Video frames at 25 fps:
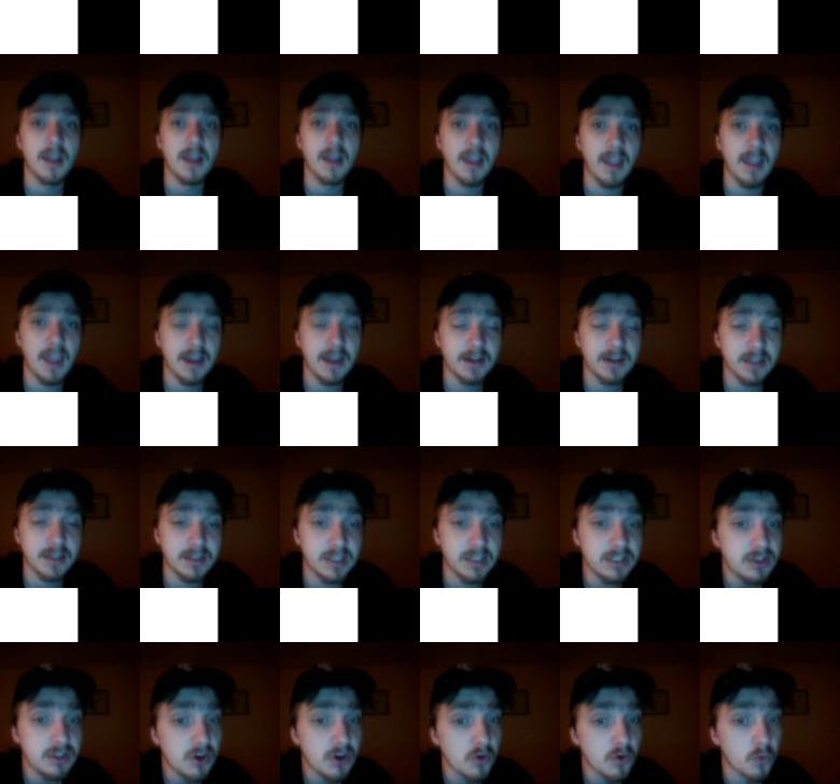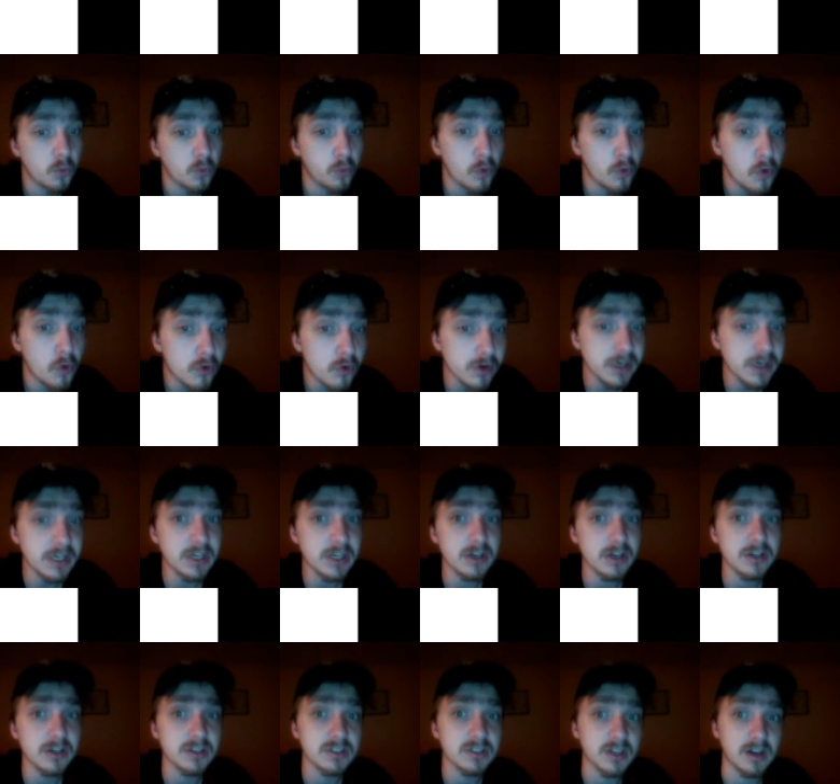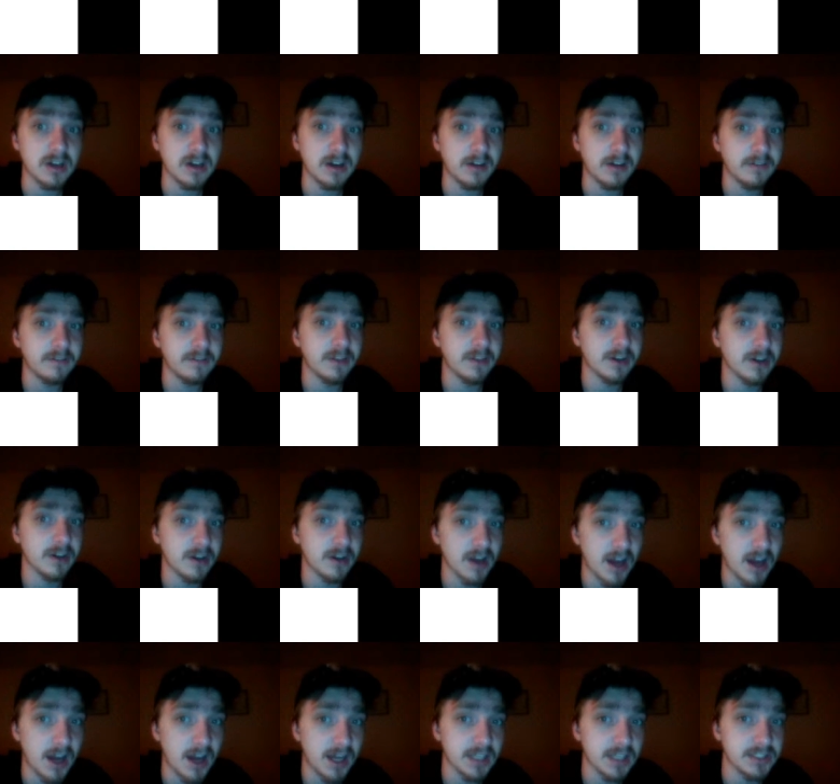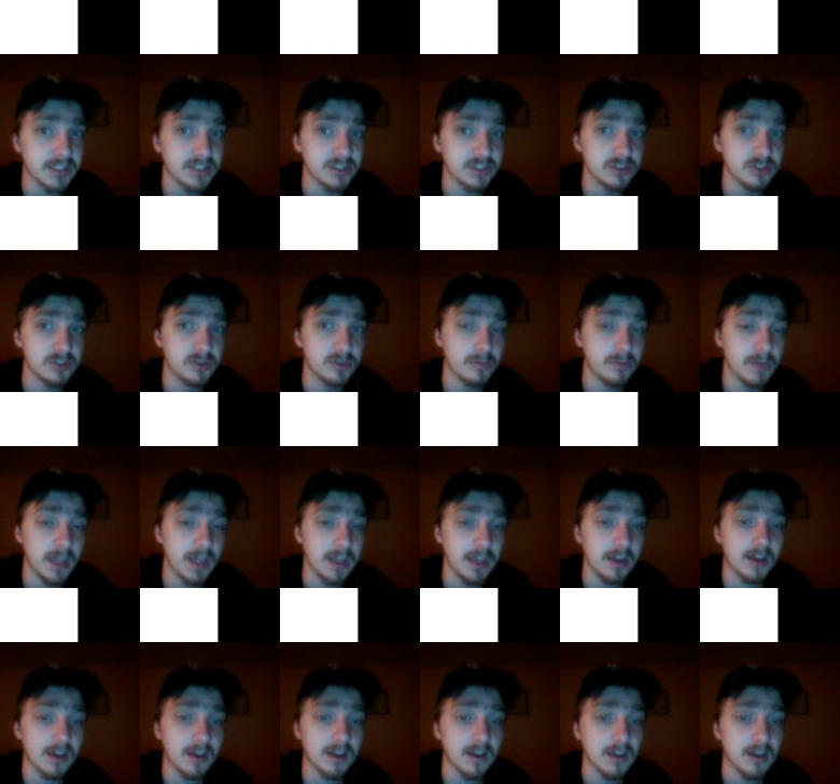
And these are warriors of their gods to make